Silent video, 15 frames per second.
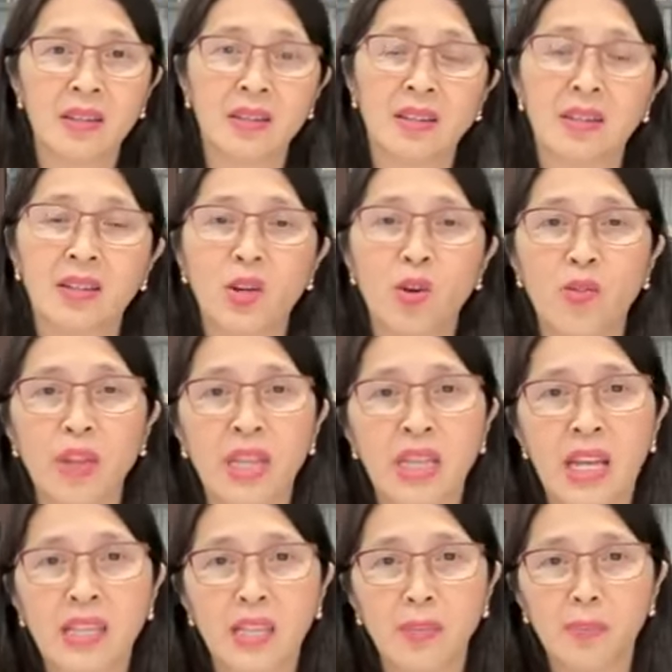
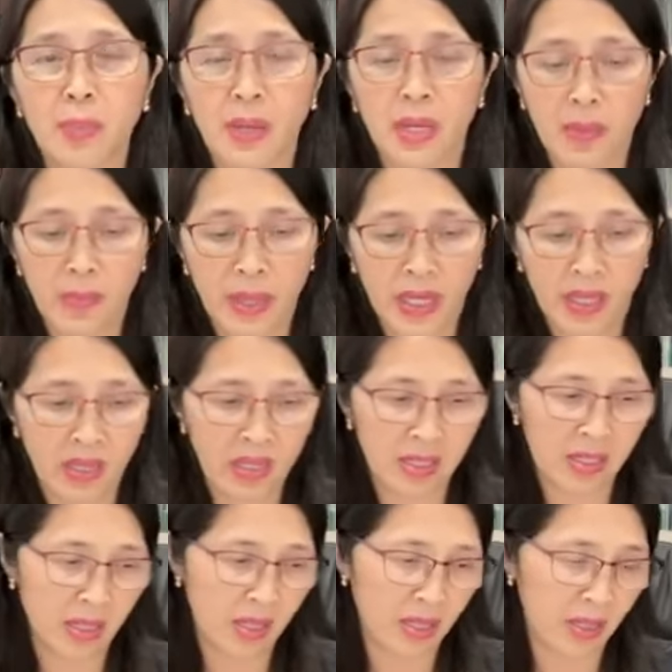COVID-19 pandemic is